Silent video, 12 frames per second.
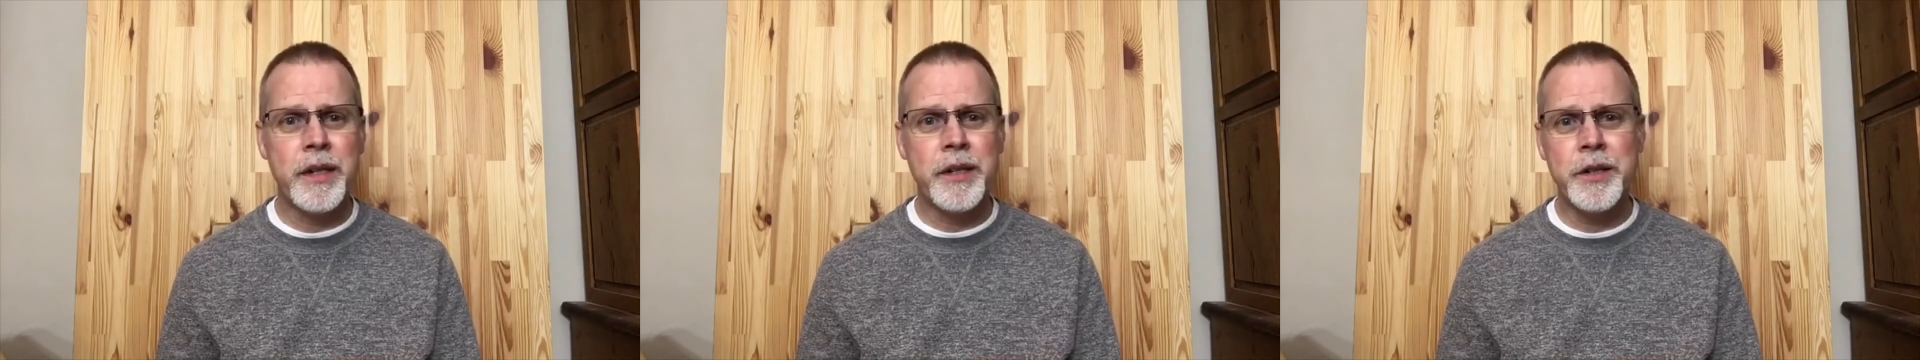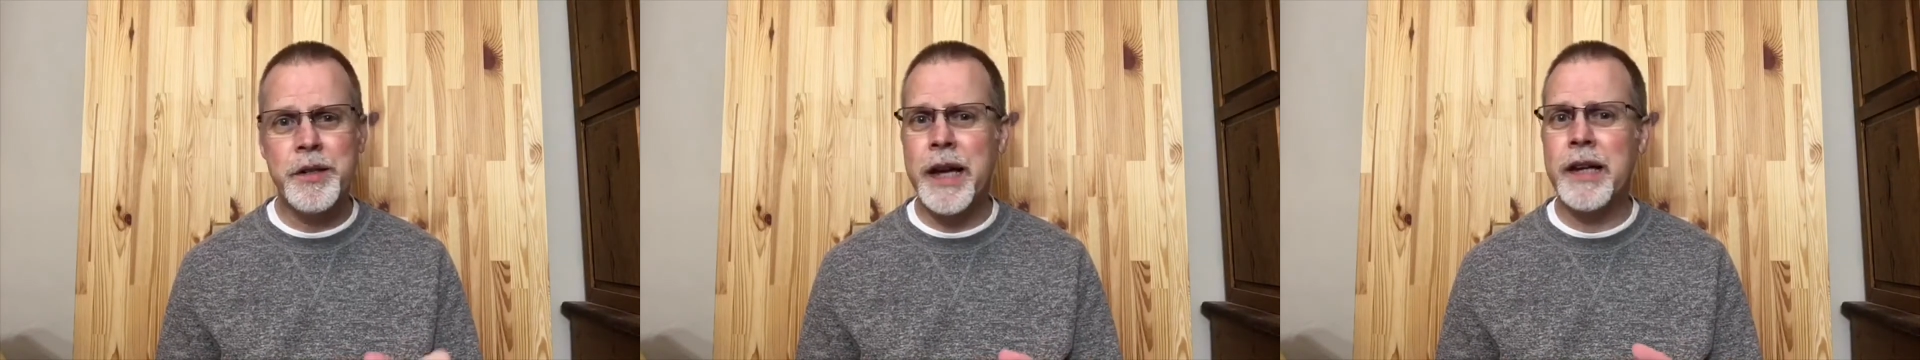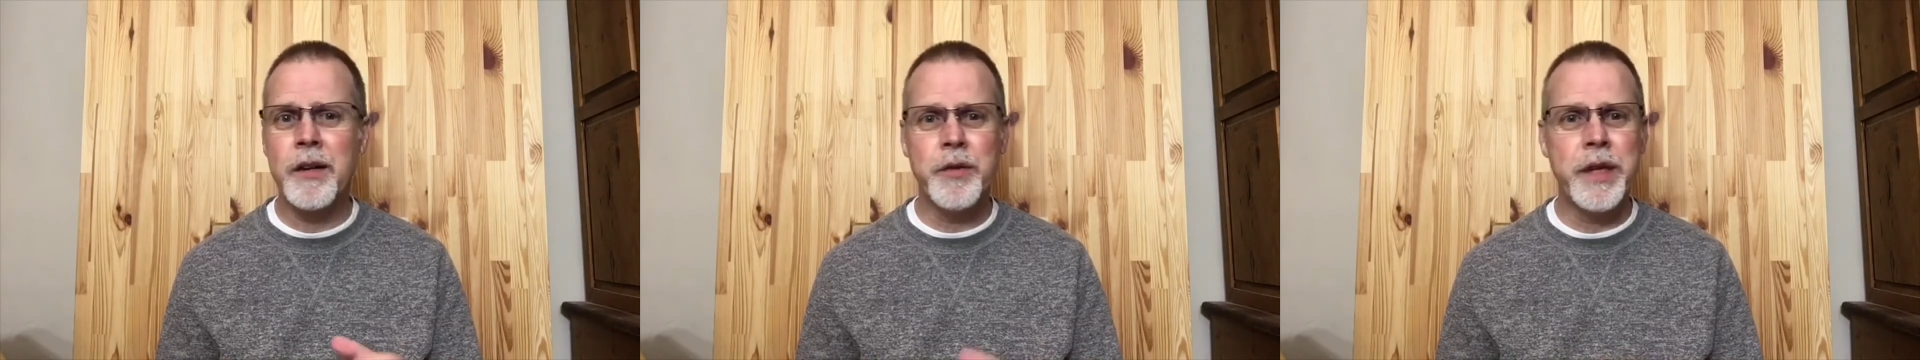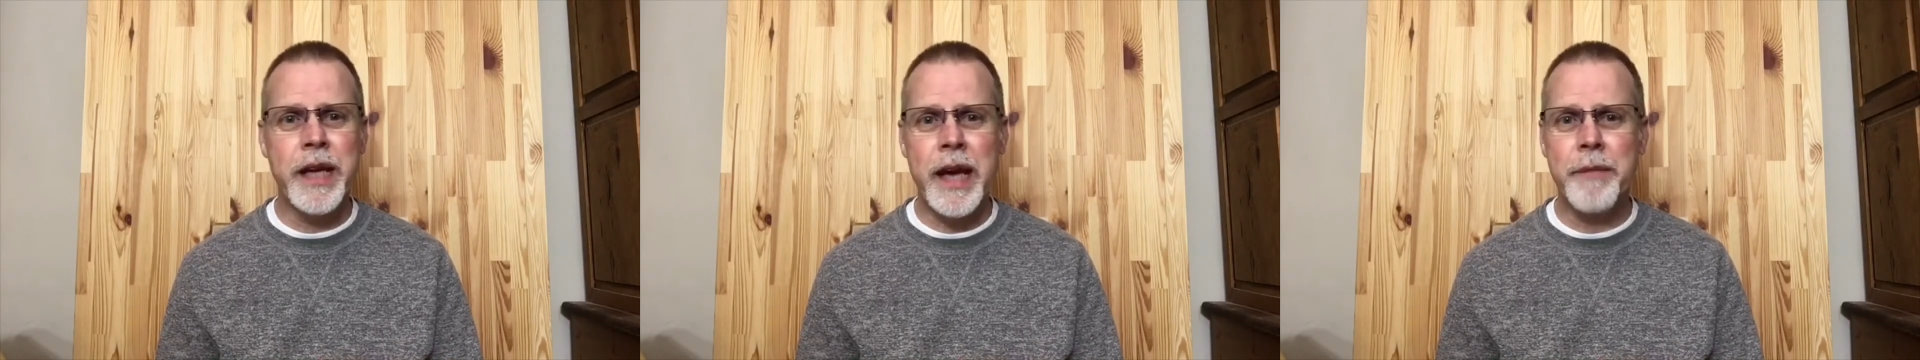You download
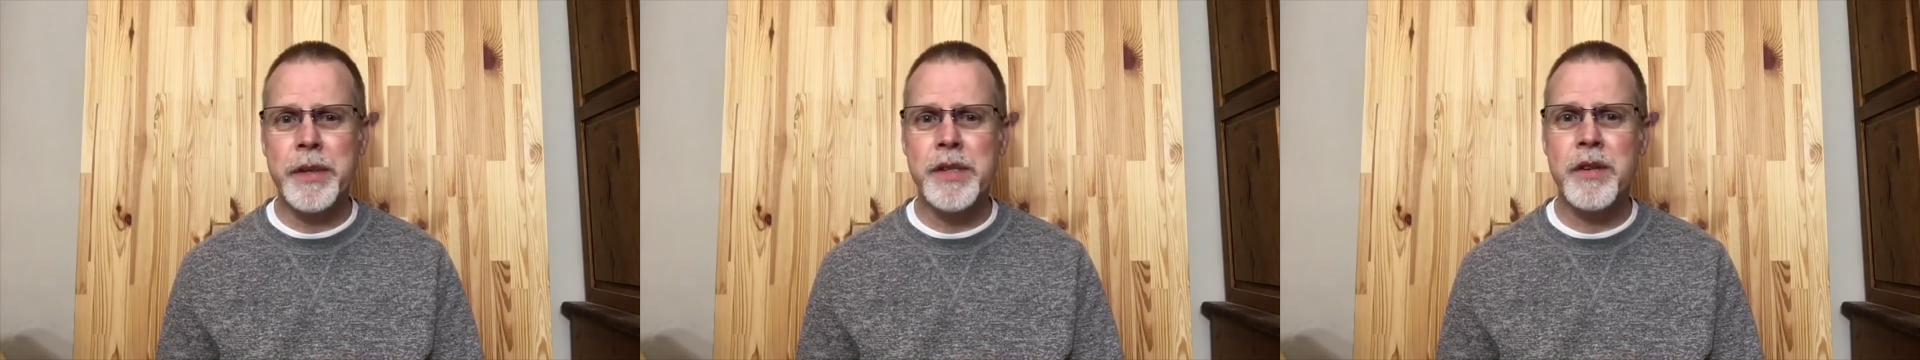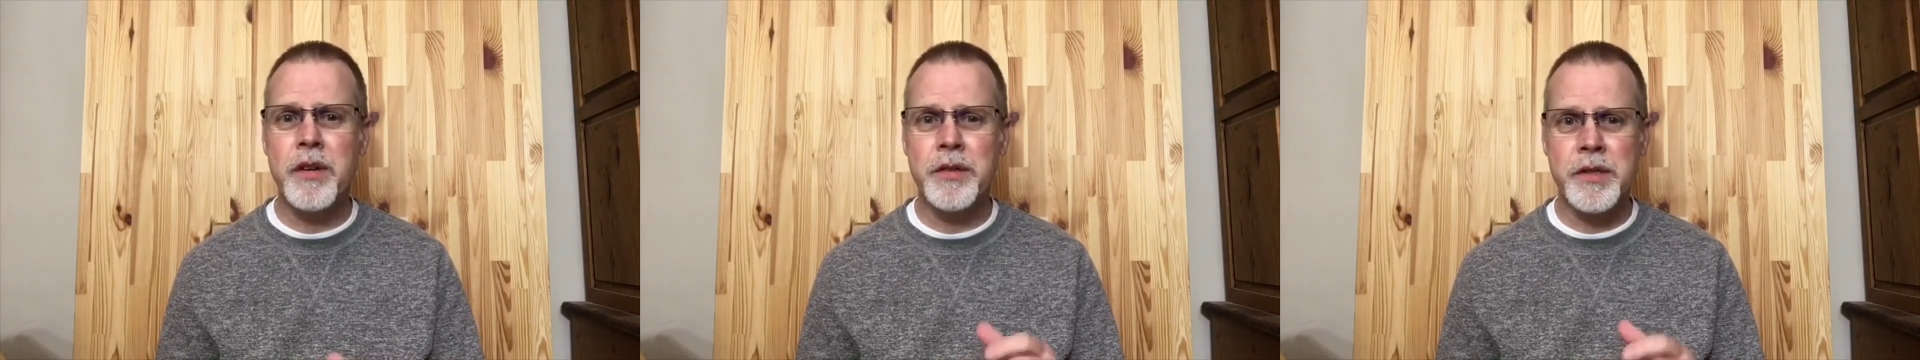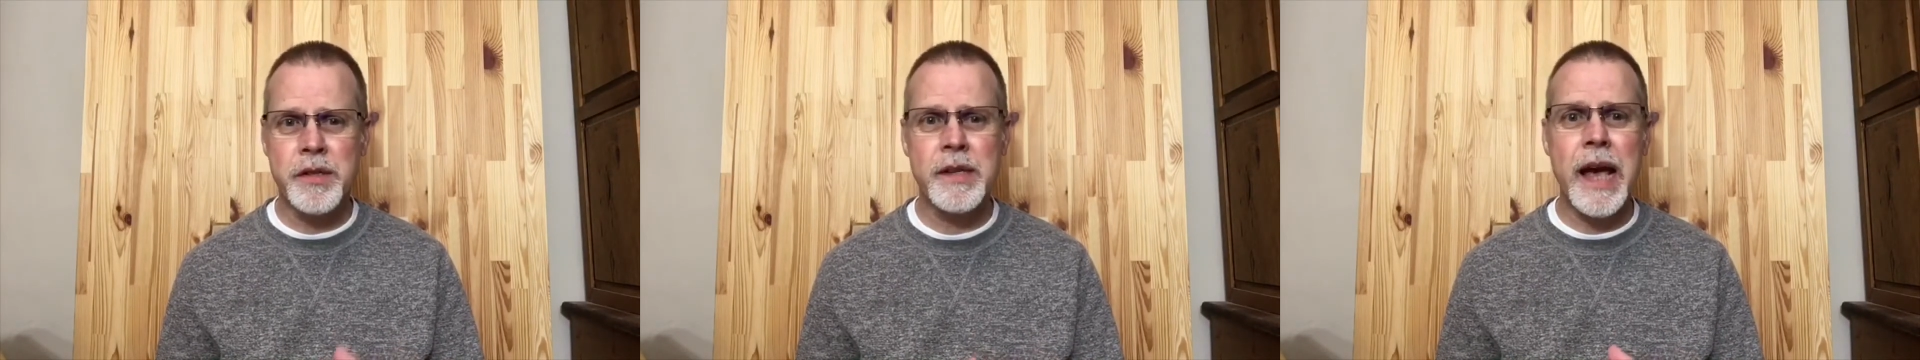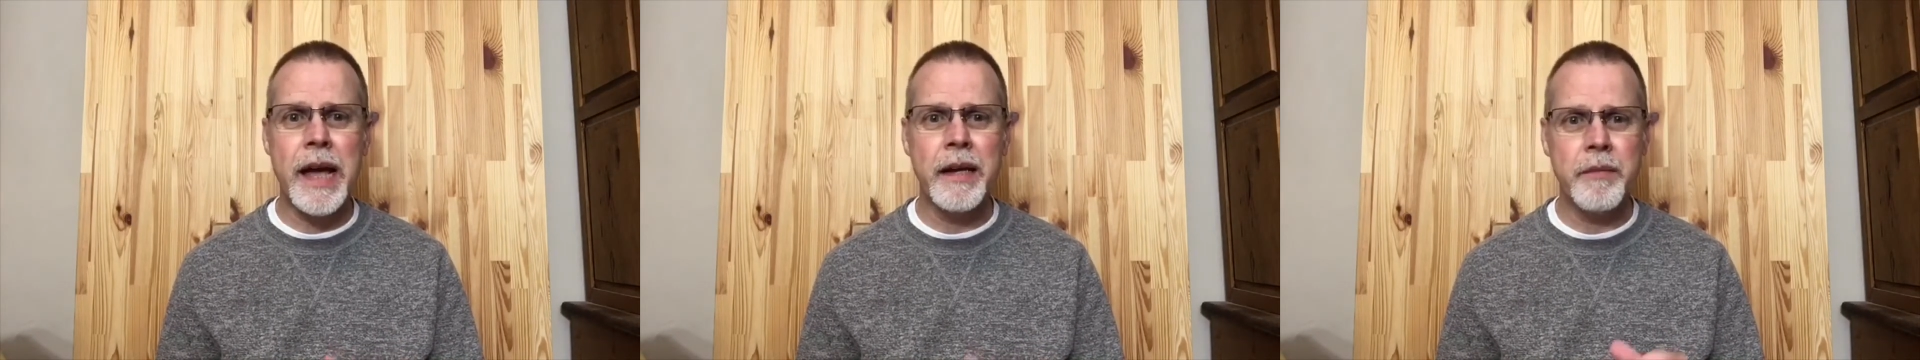the app. It's called
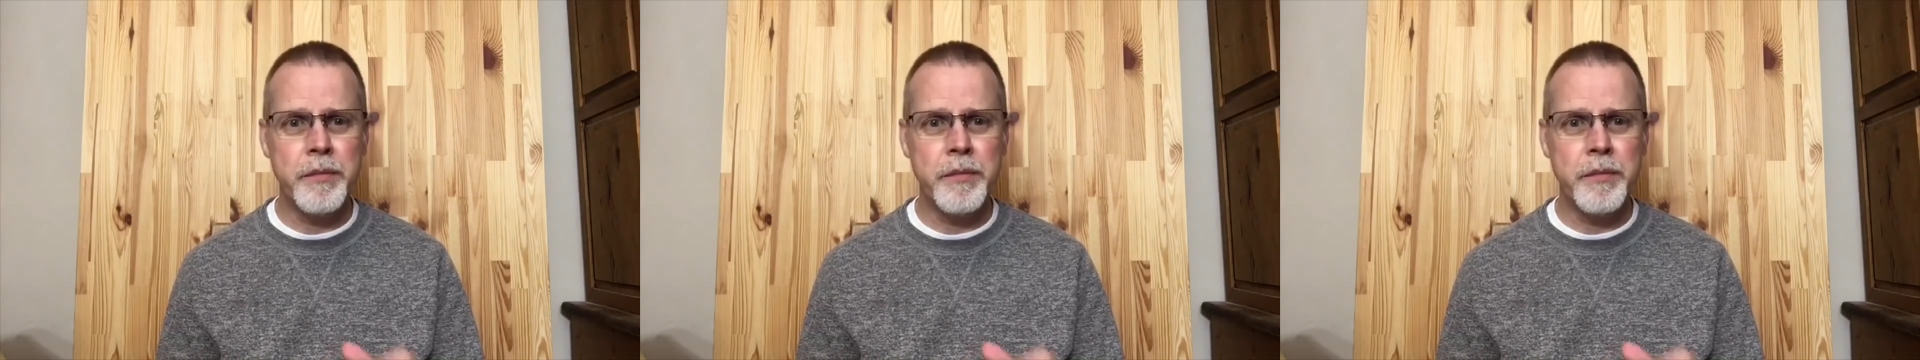Psych,